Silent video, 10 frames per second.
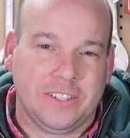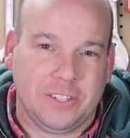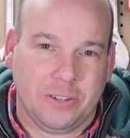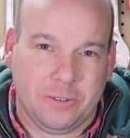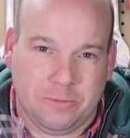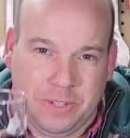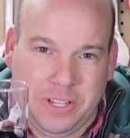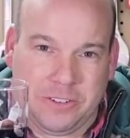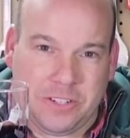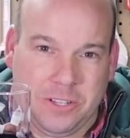So
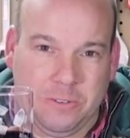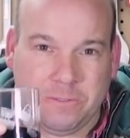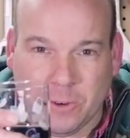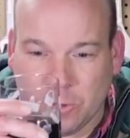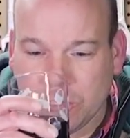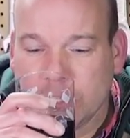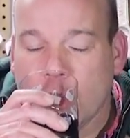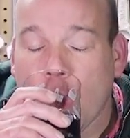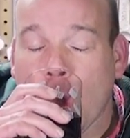here's to you, folks.